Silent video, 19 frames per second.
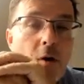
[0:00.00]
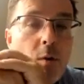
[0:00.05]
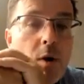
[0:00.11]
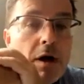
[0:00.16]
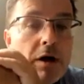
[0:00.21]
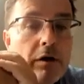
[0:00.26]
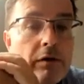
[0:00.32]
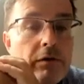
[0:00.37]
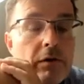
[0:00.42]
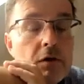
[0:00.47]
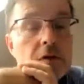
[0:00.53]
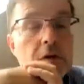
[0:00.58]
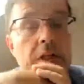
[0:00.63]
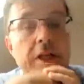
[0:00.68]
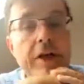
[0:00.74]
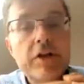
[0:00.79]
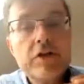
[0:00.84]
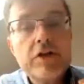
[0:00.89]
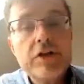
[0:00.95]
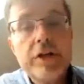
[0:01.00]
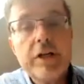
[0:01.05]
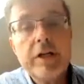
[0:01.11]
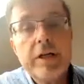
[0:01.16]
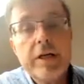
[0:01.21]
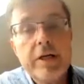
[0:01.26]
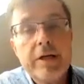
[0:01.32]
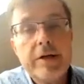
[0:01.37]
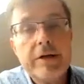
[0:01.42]
water for the leakage
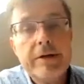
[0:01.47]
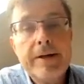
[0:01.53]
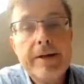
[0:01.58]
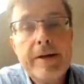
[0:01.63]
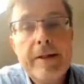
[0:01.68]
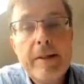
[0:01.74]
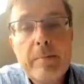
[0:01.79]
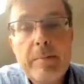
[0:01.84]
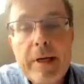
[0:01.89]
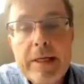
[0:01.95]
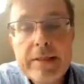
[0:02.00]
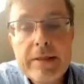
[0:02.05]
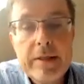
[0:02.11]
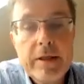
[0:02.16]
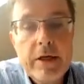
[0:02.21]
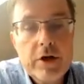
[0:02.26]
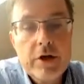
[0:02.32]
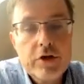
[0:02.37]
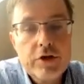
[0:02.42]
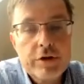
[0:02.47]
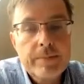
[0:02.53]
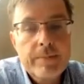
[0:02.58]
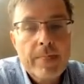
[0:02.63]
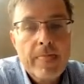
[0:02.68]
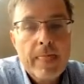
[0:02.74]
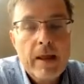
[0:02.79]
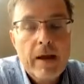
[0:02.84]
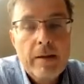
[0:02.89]
detector
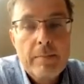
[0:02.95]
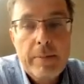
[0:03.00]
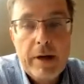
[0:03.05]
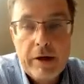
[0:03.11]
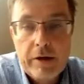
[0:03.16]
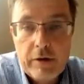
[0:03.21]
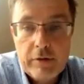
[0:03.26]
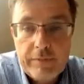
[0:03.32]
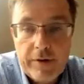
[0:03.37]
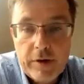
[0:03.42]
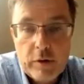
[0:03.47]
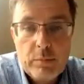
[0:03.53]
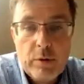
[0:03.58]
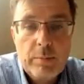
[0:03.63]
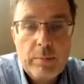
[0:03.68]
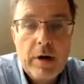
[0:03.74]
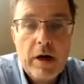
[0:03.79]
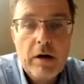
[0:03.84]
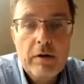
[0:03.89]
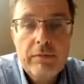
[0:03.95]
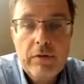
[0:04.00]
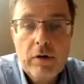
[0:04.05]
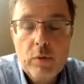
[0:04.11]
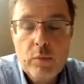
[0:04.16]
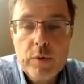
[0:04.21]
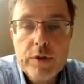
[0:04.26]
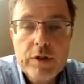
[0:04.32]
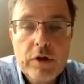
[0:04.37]
presentation, pre-configured mobile
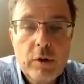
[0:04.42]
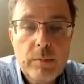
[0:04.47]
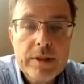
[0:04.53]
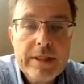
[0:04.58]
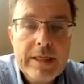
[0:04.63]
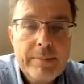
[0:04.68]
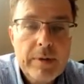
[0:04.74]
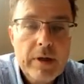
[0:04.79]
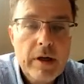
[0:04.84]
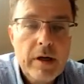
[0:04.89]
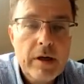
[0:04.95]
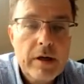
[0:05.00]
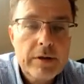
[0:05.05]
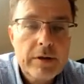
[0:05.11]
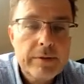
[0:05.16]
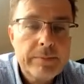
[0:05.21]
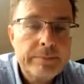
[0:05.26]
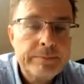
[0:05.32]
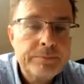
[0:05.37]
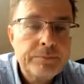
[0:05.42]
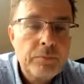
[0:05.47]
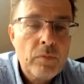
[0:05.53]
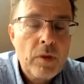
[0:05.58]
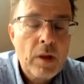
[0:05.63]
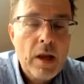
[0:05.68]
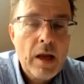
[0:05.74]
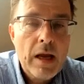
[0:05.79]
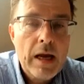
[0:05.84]
phone with global SIM card.
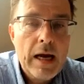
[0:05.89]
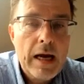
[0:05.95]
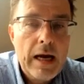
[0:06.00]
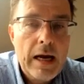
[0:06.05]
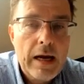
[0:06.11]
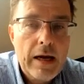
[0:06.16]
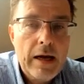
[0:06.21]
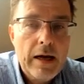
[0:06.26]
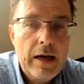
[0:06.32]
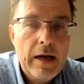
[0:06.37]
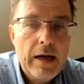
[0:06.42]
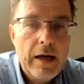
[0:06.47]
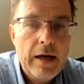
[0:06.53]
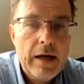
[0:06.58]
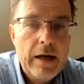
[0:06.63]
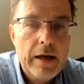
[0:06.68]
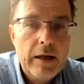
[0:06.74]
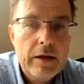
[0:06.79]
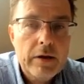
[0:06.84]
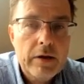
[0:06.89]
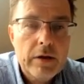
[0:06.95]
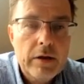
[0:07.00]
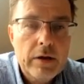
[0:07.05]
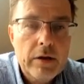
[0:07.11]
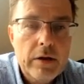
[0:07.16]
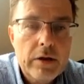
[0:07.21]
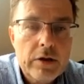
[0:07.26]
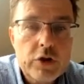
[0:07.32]
And
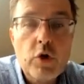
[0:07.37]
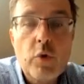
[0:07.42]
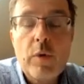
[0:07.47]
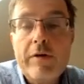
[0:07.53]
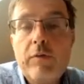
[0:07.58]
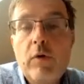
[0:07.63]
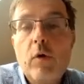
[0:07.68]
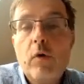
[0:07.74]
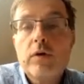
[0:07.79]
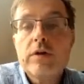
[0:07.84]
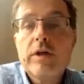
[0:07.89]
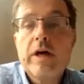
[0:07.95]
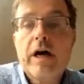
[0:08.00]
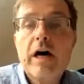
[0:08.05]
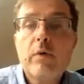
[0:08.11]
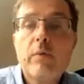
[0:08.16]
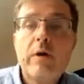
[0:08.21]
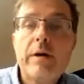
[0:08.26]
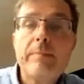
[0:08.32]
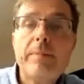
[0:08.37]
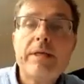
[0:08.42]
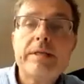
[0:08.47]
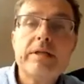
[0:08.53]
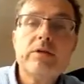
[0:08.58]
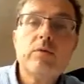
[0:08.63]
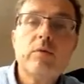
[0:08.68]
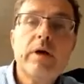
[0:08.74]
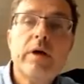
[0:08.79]
so we have all the hardware
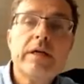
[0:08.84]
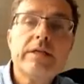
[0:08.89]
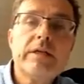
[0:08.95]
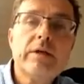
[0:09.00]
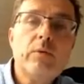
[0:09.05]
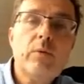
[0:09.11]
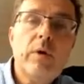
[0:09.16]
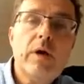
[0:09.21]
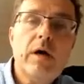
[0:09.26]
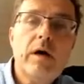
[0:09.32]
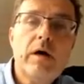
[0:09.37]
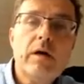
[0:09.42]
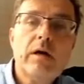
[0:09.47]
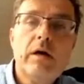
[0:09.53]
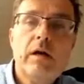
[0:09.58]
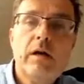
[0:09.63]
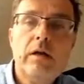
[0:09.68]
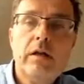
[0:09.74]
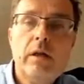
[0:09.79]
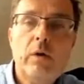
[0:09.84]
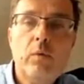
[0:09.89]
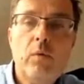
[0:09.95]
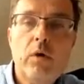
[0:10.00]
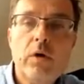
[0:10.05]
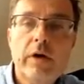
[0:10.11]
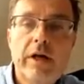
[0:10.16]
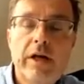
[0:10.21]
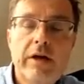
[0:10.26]
pieces together. We are currently
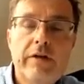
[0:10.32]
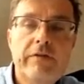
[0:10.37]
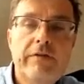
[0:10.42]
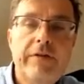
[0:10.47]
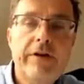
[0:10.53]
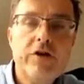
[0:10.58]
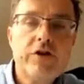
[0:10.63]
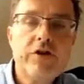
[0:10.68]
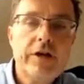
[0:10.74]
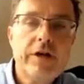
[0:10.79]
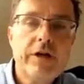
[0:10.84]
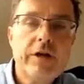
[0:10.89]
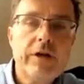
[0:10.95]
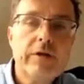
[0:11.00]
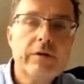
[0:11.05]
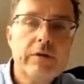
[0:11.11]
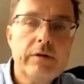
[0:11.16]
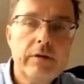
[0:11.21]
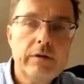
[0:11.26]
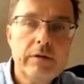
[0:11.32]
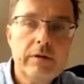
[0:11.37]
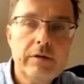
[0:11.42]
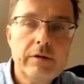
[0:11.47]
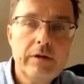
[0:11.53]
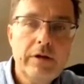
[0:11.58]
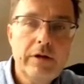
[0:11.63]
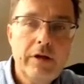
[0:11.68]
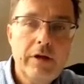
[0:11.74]
working and finishing
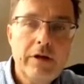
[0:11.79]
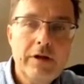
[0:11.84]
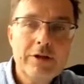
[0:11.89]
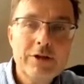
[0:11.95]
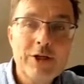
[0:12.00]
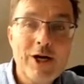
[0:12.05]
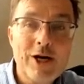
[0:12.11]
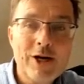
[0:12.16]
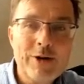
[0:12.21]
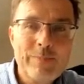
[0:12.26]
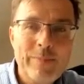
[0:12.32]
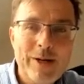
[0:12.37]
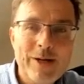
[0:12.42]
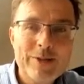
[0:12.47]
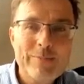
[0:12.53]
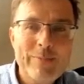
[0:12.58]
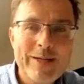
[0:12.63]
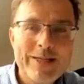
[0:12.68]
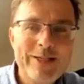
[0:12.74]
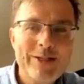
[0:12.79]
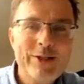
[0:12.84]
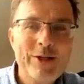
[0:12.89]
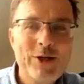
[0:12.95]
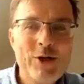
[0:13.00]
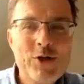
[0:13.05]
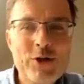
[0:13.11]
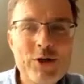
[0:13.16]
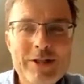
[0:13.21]
the hard part, the
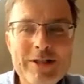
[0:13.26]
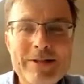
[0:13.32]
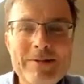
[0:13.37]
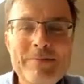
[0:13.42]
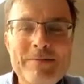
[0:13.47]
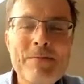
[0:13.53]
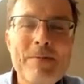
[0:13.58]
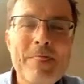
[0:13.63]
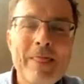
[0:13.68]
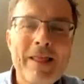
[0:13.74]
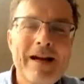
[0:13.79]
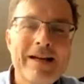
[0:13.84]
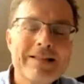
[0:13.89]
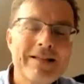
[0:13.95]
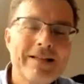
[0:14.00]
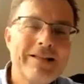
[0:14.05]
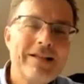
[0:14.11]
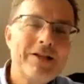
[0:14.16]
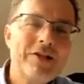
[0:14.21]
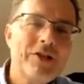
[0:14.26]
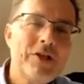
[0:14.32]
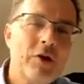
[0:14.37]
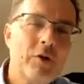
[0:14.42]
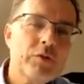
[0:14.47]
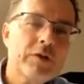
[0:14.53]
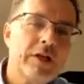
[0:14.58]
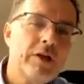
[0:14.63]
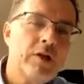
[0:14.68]
presentations and the
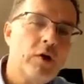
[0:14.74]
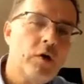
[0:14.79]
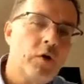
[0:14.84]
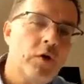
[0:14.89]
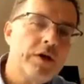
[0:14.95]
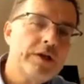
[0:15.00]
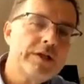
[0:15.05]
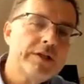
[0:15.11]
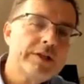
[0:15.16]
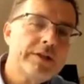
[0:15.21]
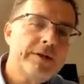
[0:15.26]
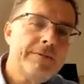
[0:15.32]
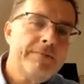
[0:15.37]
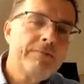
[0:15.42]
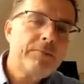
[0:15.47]
TCOs and ROIs.